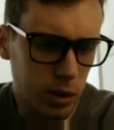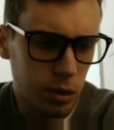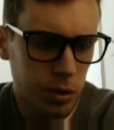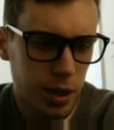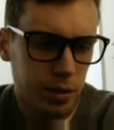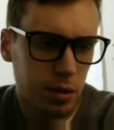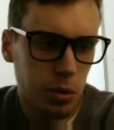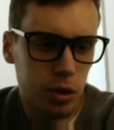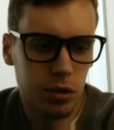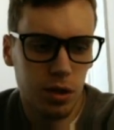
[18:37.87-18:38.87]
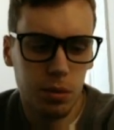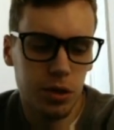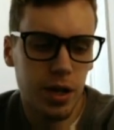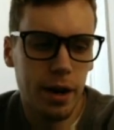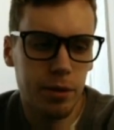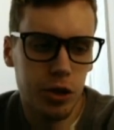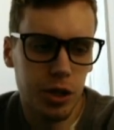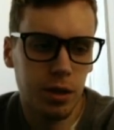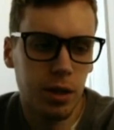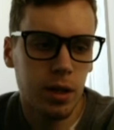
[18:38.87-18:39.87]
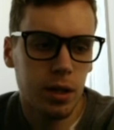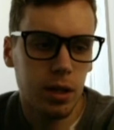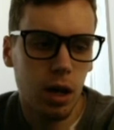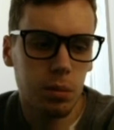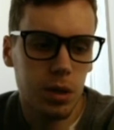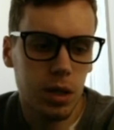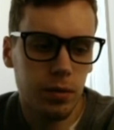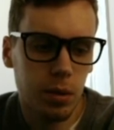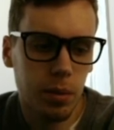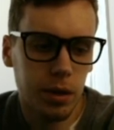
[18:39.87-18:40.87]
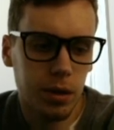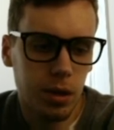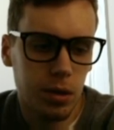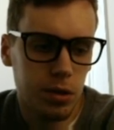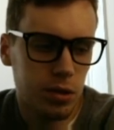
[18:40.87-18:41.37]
looking at the simulations here, we're just averaging column E for the Buccaneers.